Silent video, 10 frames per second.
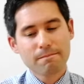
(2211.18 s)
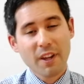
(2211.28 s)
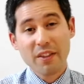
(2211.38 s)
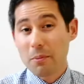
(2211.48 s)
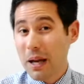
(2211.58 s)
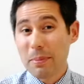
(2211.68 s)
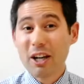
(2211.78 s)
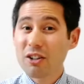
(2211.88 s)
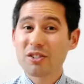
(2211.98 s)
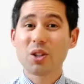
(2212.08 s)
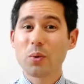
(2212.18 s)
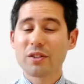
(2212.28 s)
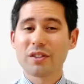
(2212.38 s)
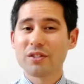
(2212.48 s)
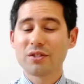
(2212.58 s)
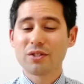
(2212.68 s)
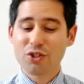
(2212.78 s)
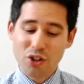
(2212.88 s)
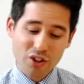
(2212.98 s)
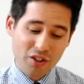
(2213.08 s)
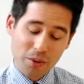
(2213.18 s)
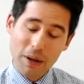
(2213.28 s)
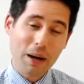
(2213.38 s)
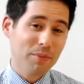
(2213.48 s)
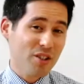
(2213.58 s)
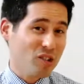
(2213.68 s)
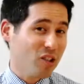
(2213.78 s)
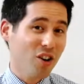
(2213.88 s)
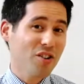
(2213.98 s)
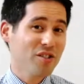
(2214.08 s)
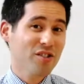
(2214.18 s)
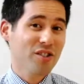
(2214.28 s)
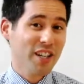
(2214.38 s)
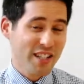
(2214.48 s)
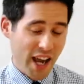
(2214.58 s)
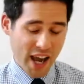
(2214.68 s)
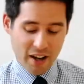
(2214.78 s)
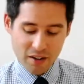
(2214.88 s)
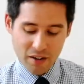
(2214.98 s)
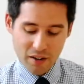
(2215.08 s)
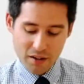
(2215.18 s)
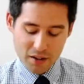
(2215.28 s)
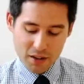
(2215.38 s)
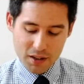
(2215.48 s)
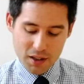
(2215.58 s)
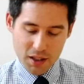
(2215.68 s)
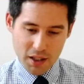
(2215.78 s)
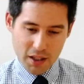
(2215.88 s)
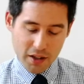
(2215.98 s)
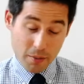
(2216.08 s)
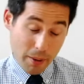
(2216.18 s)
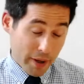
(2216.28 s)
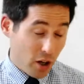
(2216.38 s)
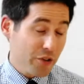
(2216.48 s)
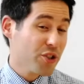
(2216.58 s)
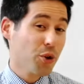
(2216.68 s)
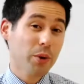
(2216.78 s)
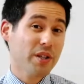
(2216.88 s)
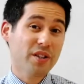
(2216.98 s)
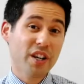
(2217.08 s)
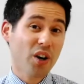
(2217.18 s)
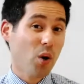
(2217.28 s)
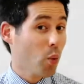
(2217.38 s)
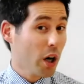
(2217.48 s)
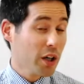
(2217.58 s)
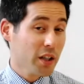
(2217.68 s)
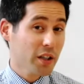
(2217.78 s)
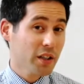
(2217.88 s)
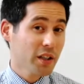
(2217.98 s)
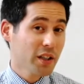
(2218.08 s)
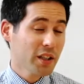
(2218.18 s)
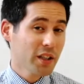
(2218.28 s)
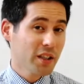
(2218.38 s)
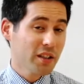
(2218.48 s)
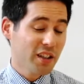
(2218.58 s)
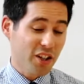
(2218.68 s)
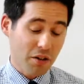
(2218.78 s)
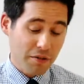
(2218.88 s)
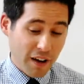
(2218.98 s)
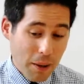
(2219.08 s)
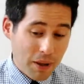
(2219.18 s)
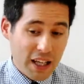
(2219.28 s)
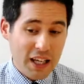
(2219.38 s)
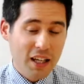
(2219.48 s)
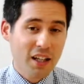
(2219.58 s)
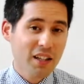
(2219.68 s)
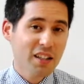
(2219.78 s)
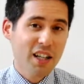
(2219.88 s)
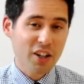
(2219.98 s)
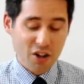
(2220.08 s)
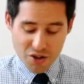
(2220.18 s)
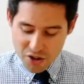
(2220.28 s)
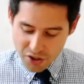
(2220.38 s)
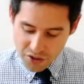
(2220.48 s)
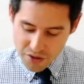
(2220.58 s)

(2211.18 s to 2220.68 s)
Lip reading: there may be consequences. John the Baptist lost his hand. There may be consequences in our work, in our family, in our circles of